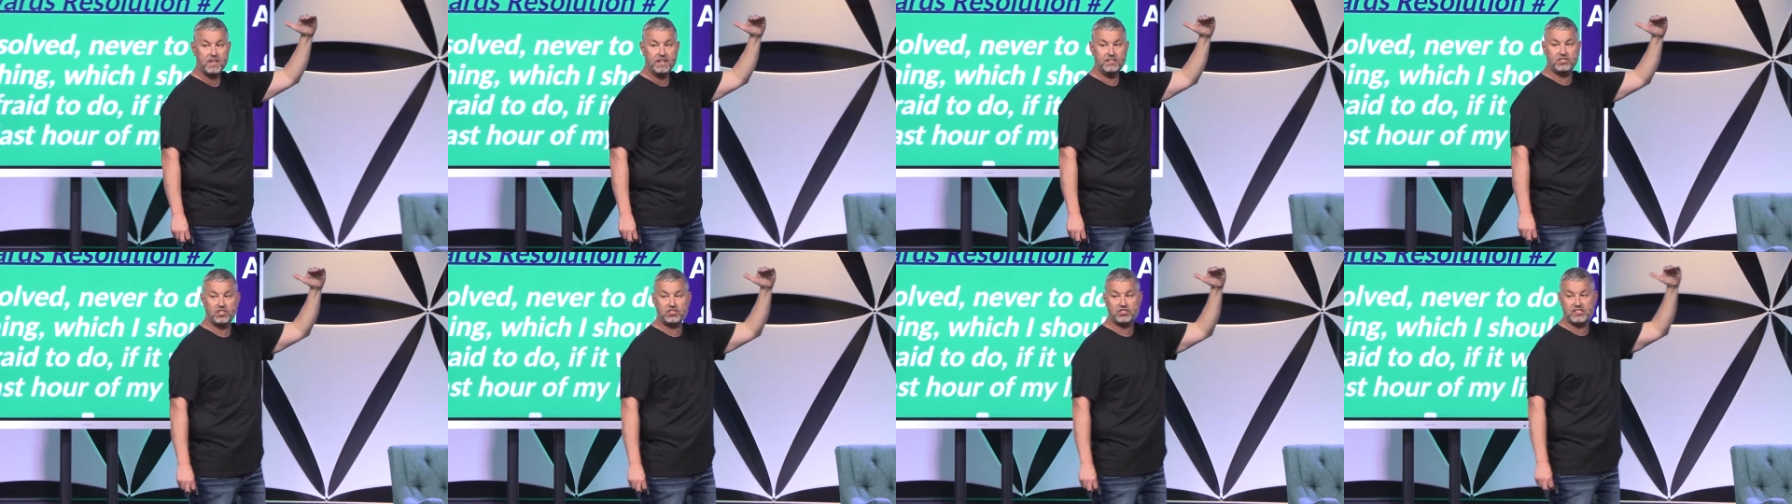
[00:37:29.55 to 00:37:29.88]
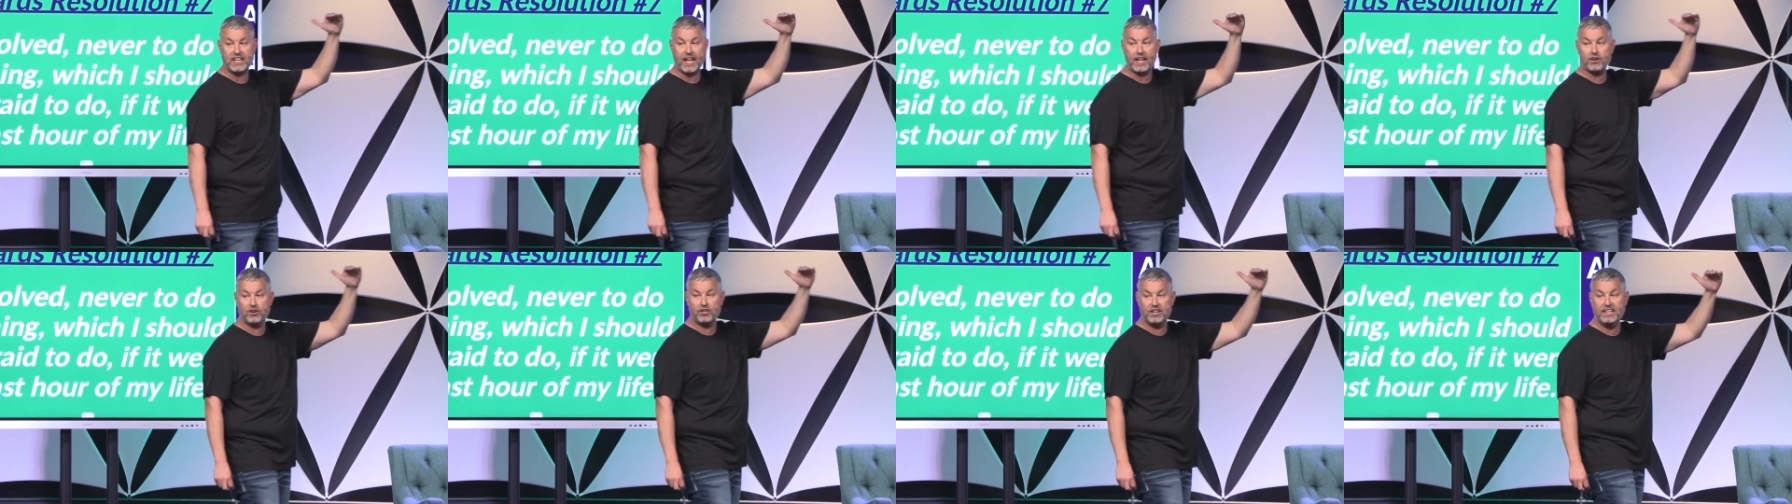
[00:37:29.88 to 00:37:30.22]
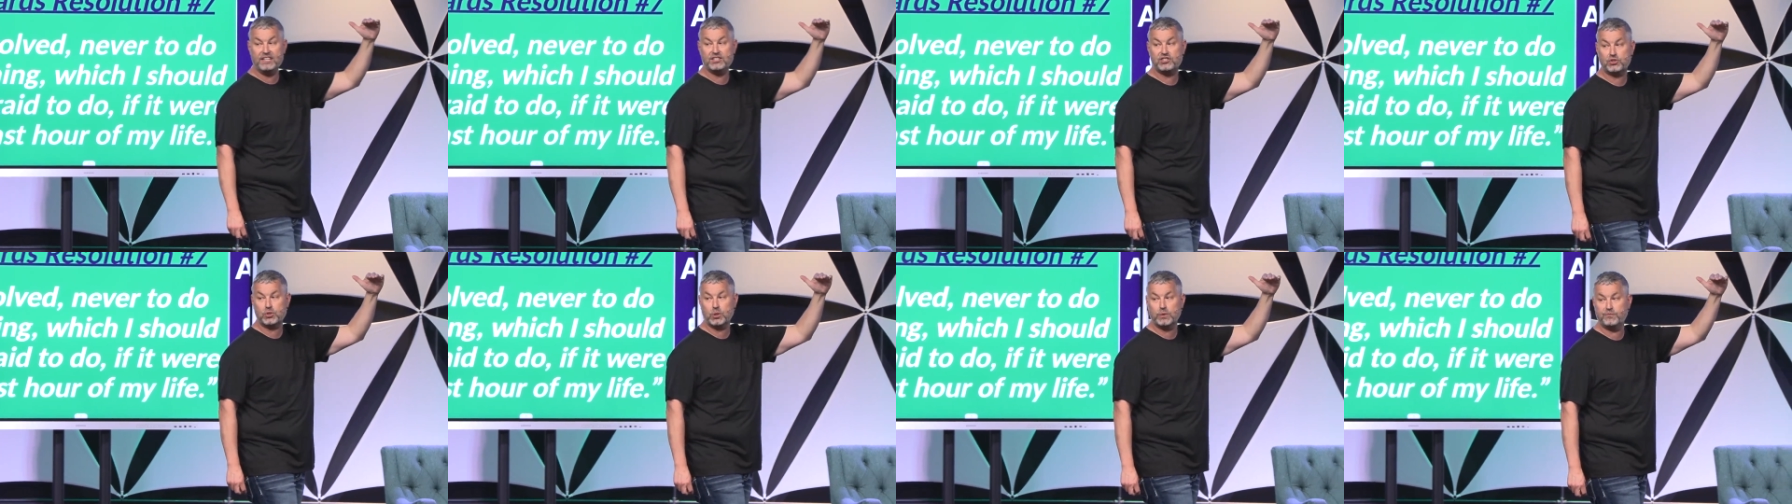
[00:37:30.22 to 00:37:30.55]
It's a standard
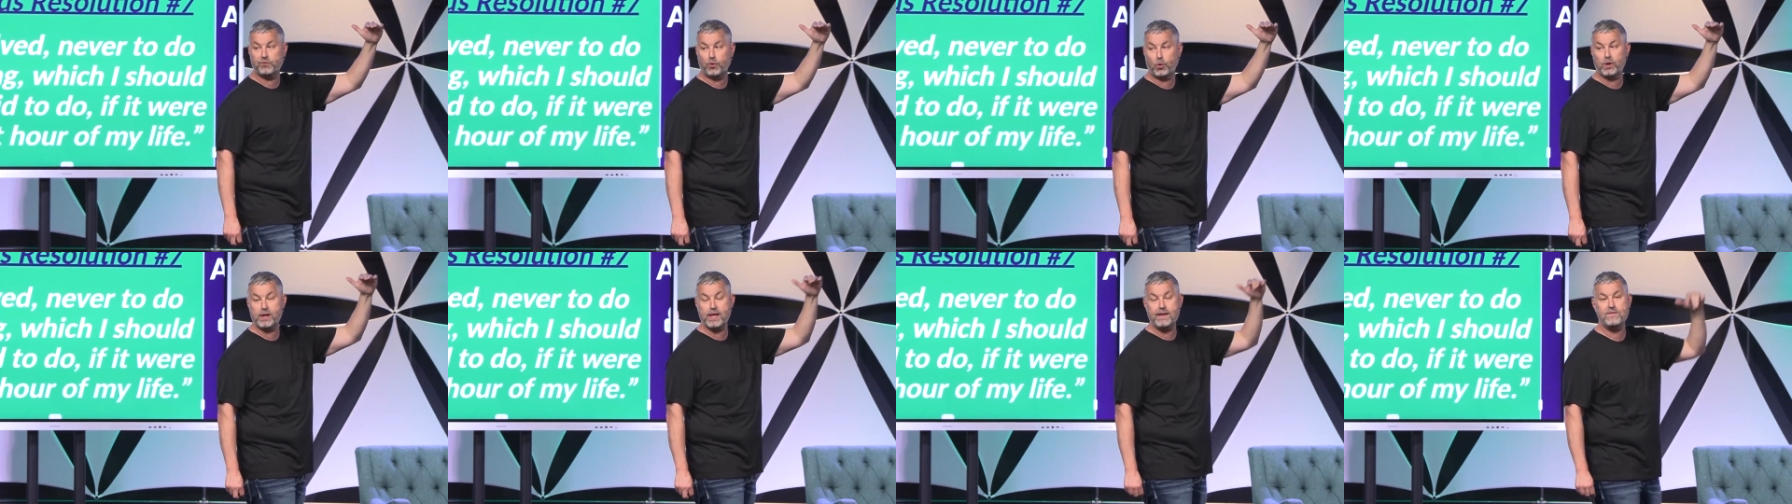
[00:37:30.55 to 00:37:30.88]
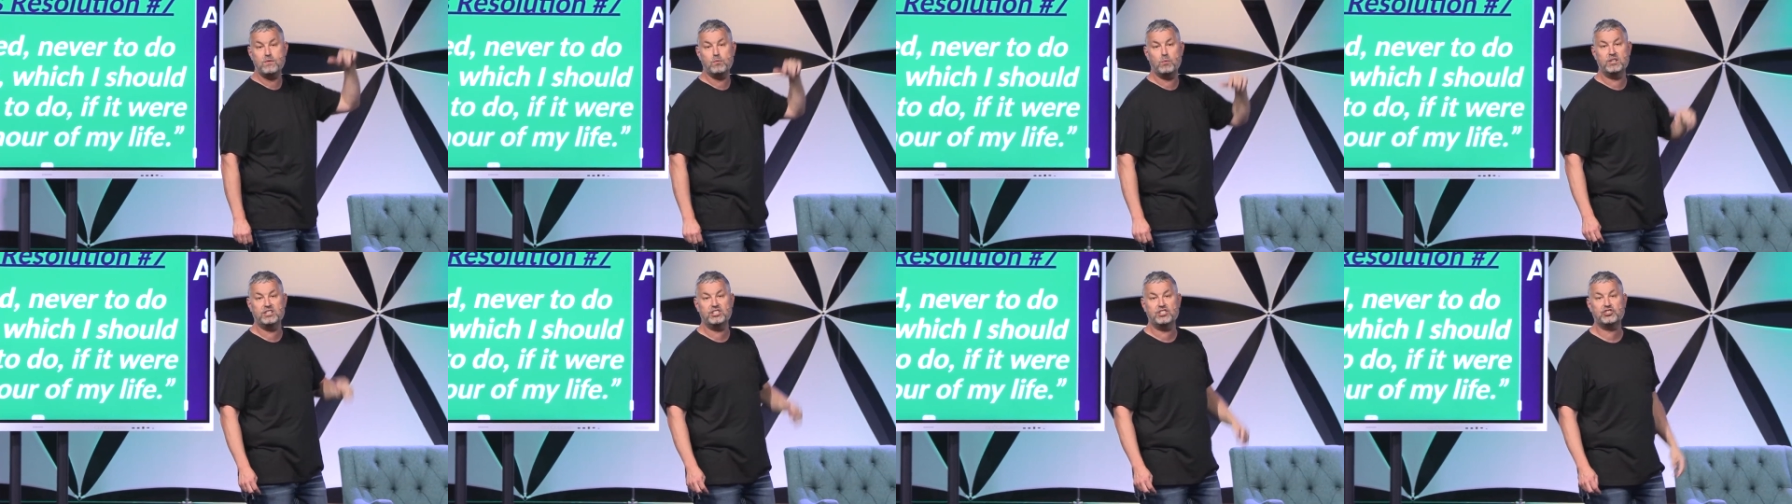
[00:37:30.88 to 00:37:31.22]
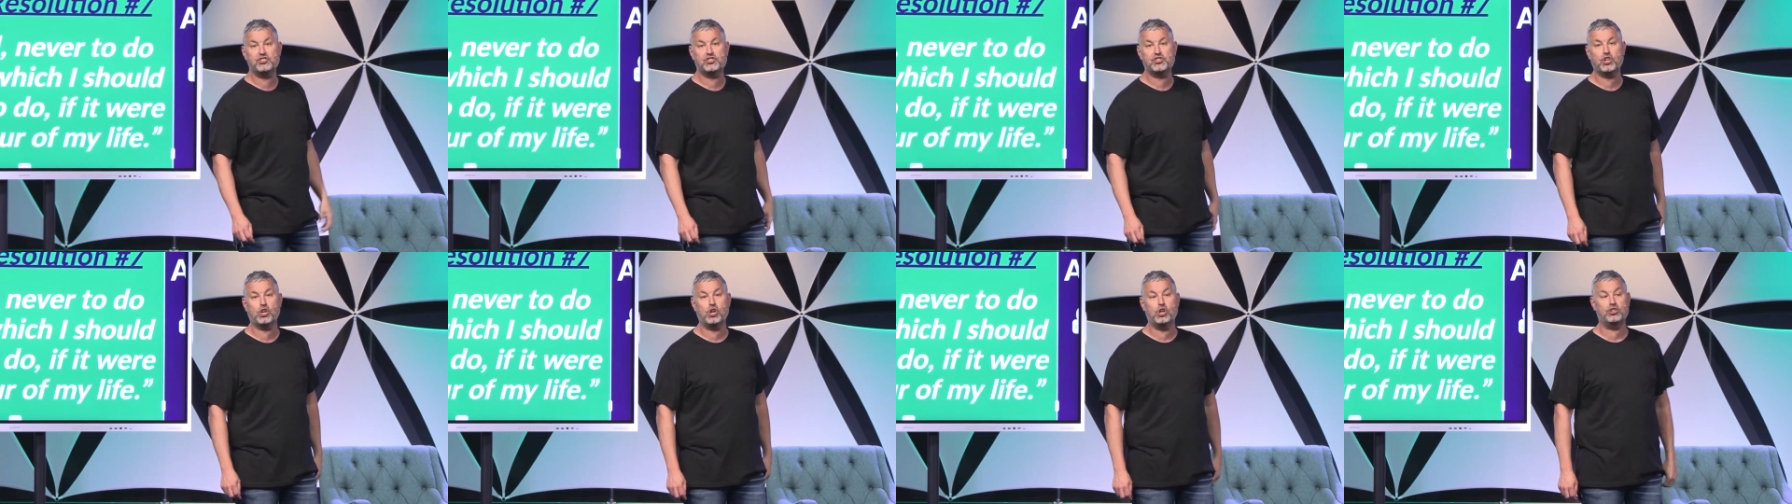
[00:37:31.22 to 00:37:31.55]
he stood for even when
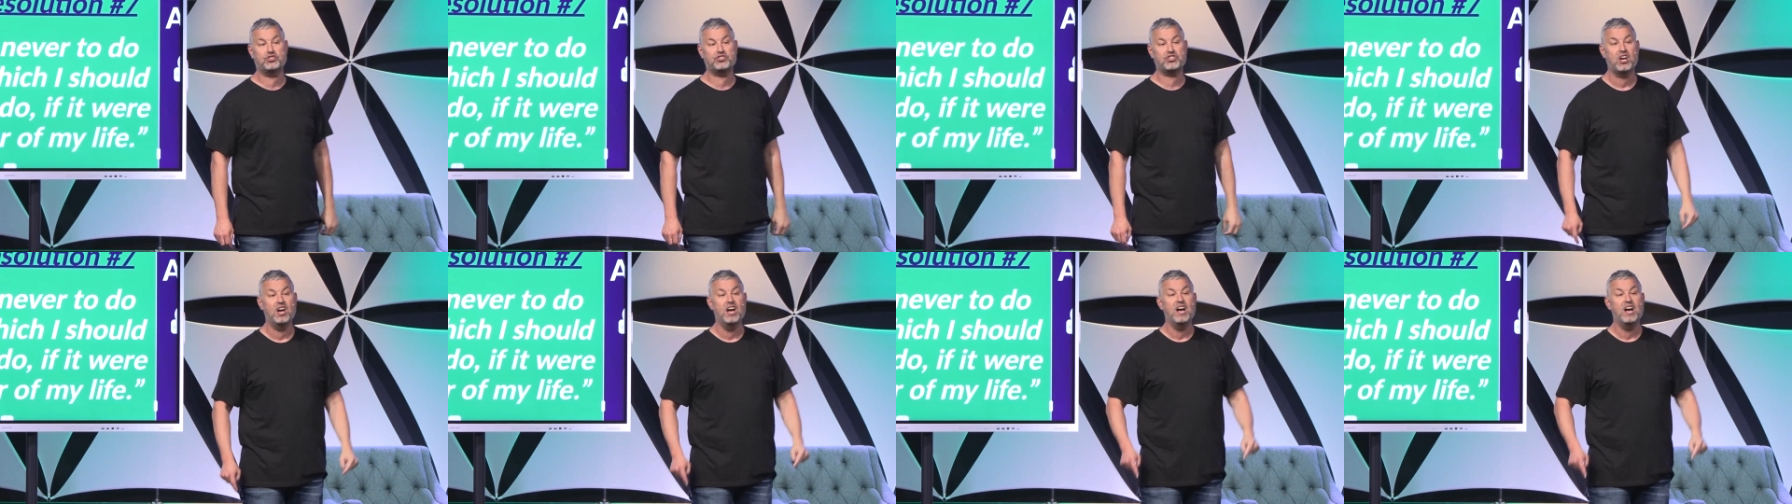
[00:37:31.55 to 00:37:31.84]
his church